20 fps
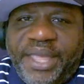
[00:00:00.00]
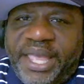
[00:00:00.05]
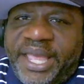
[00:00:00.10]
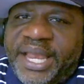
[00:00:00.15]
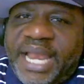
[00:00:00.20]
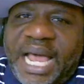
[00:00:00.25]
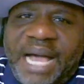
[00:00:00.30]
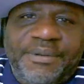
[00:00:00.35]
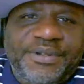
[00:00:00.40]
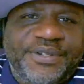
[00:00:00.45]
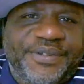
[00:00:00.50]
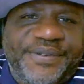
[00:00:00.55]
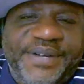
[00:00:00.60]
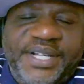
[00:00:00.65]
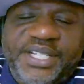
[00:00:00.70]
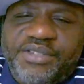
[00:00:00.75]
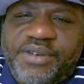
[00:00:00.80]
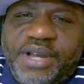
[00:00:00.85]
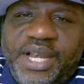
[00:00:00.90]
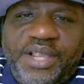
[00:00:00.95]
and I was
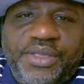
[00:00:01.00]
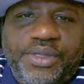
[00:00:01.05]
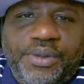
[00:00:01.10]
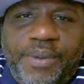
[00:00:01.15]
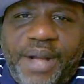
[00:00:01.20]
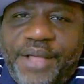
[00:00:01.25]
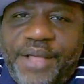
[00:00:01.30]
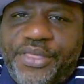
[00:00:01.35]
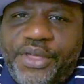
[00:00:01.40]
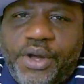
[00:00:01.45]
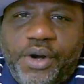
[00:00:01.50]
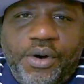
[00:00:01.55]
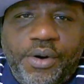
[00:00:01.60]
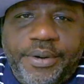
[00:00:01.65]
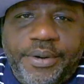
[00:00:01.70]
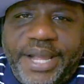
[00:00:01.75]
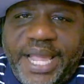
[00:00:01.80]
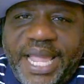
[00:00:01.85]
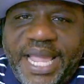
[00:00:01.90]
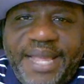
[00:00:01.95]
frustrated throughout the
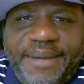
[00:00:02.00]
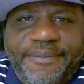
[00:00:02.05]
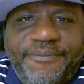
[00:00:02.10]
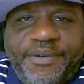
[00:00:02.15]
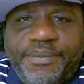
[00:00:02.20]
whole game,